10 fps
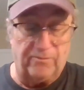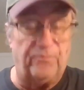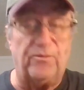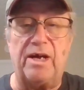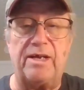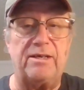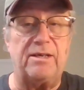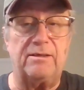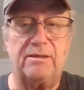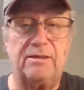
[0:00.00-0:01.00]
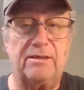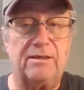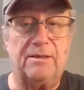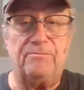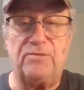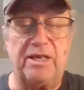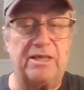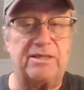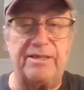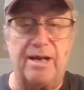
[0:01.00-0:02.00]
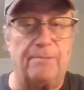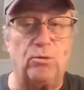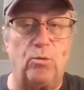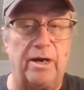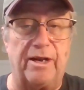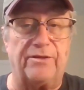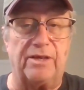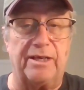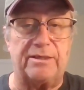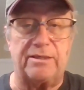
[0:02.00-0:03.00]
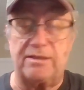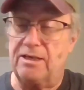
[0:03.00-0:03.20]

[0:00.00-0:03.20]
fun is number one on the list.